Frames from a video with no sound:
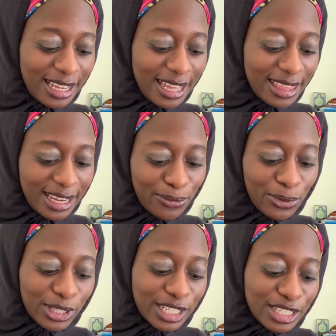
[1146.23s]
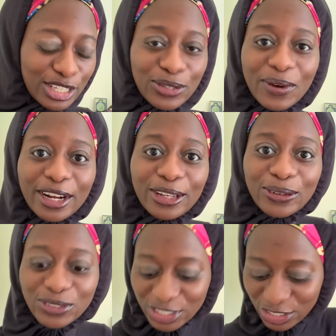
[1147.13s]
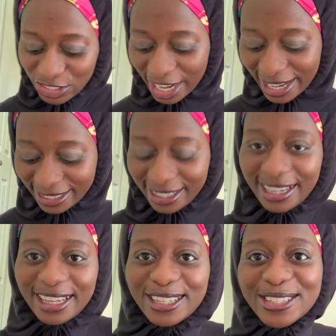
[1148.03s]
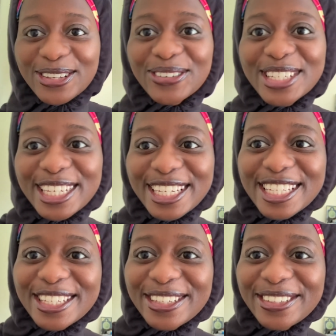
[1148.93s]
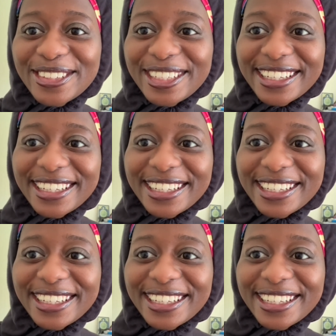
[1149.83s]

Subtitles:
and then we'll continue our little chit chat. So see you soon.